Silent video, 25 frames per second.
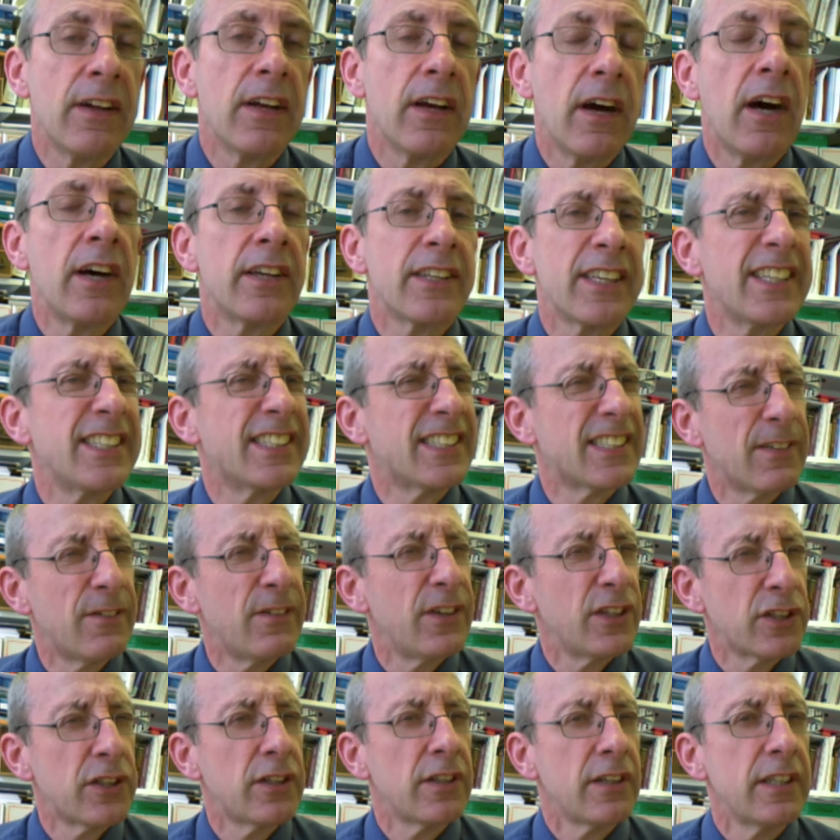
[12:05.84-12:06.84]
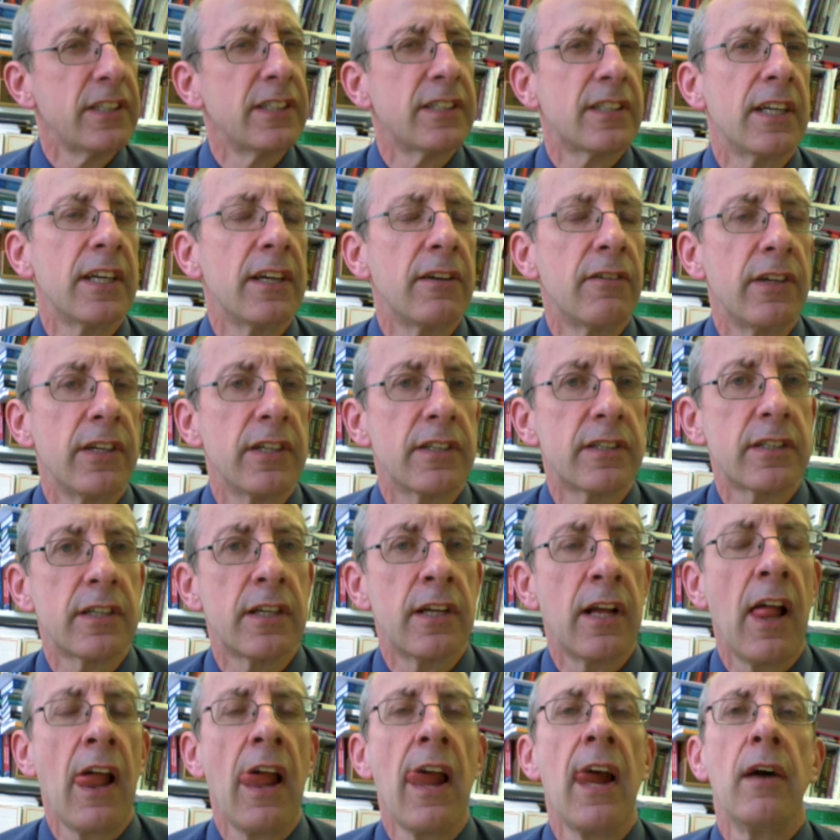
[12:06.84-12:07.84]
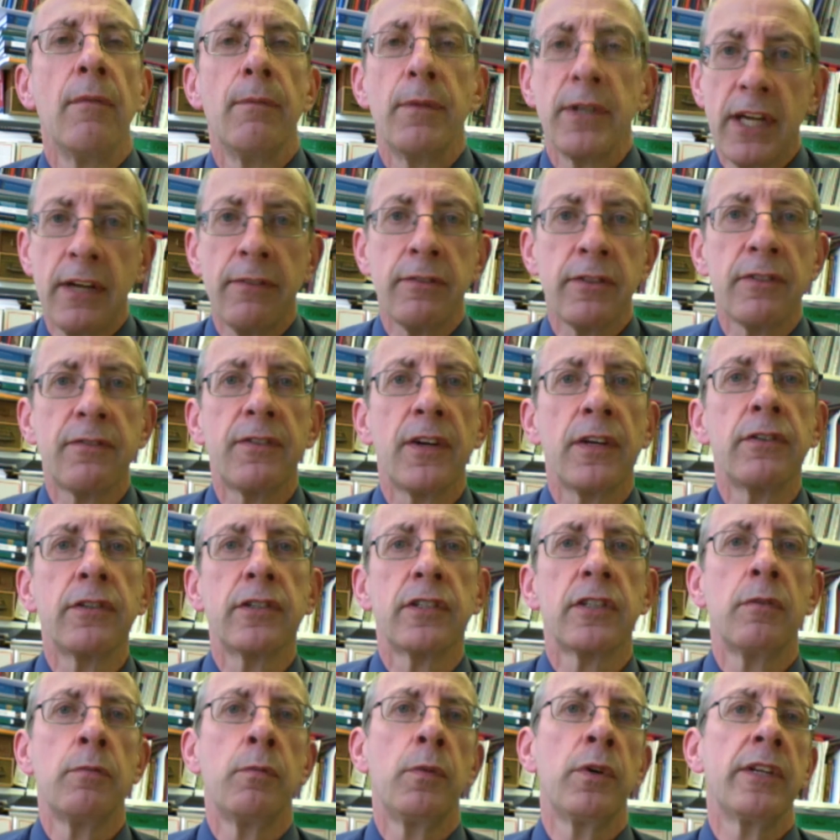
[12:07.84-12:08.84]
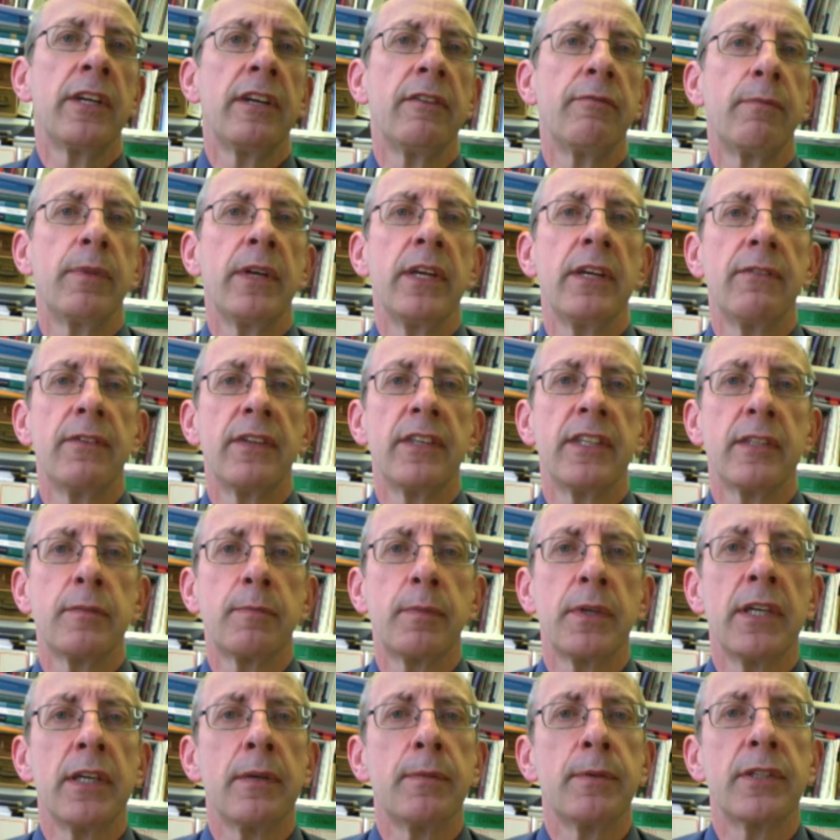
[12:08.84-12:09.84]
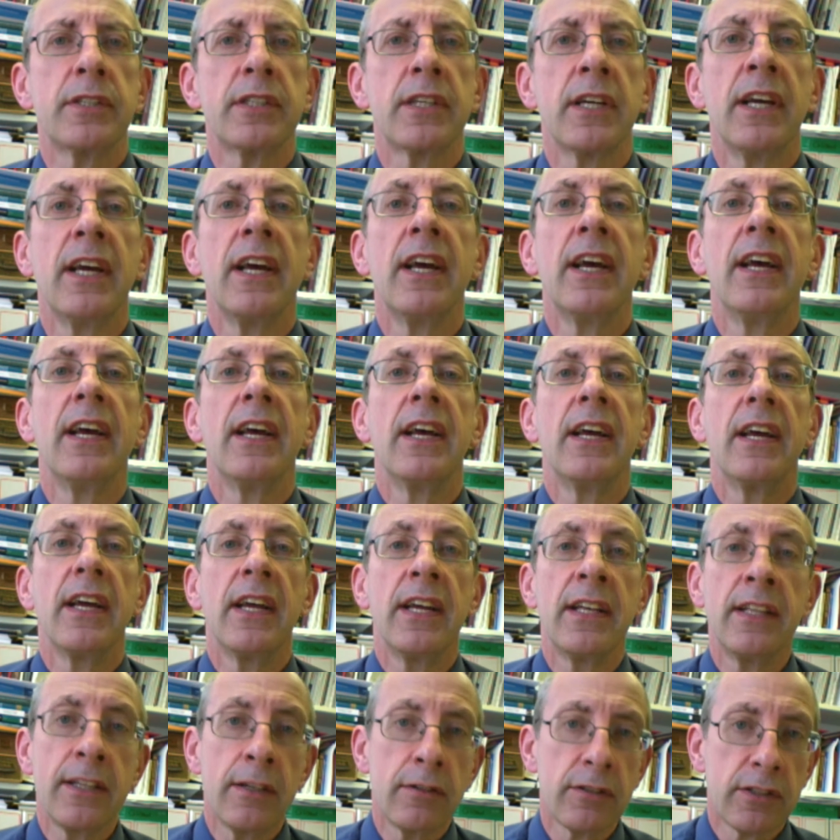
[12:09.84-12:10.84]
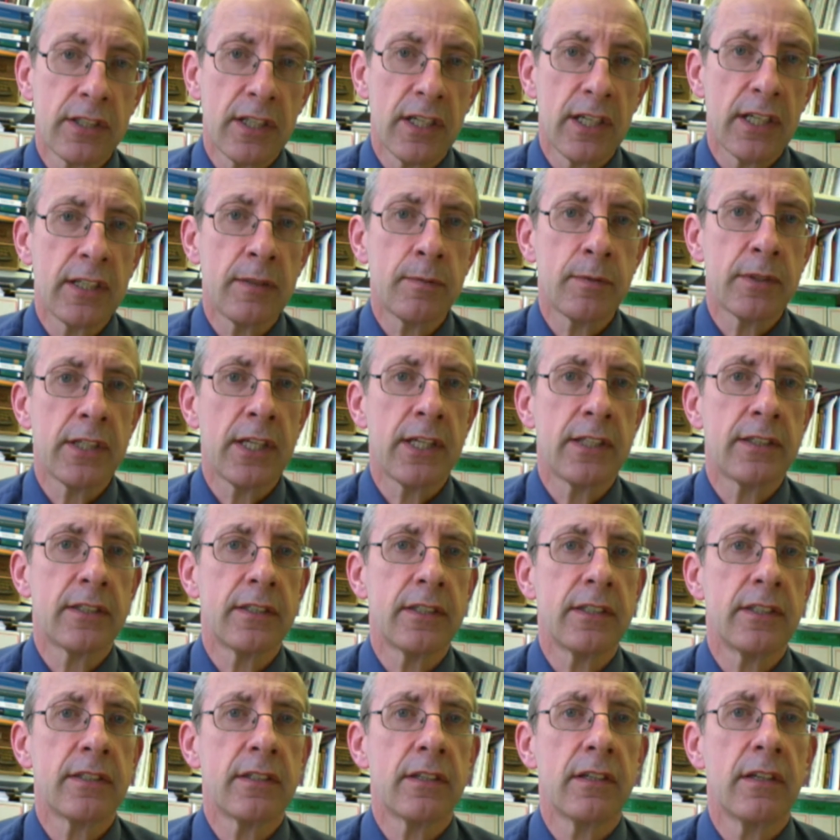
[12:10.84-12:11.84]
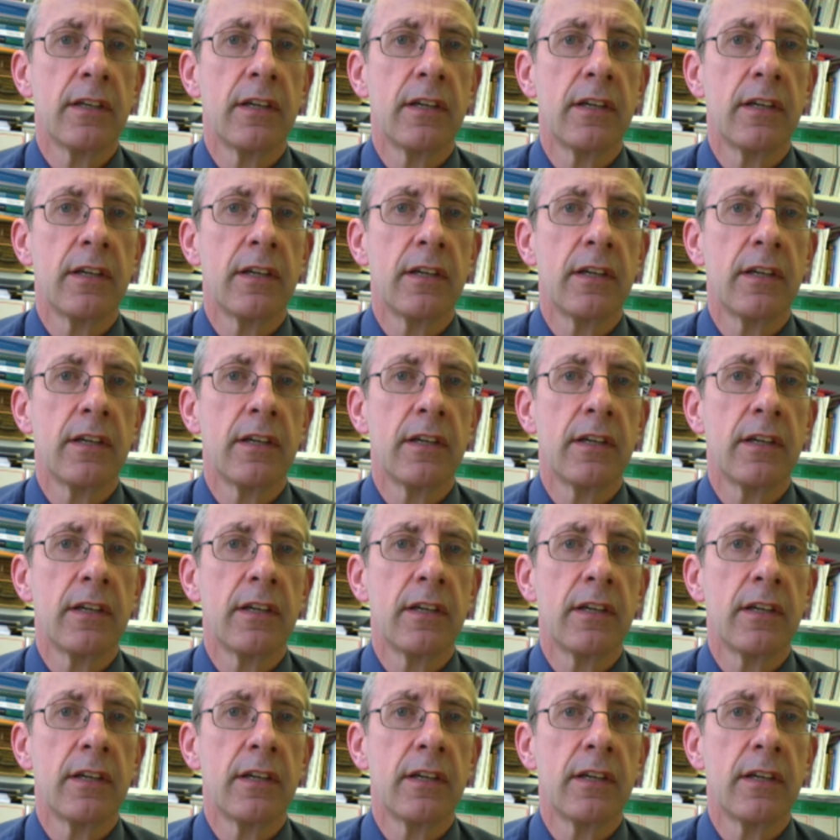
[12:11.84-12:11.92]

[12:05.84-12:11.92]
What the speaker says: are they sufficiently serious? But I'm going to focus on 1FP for this purpose. In those circumstances,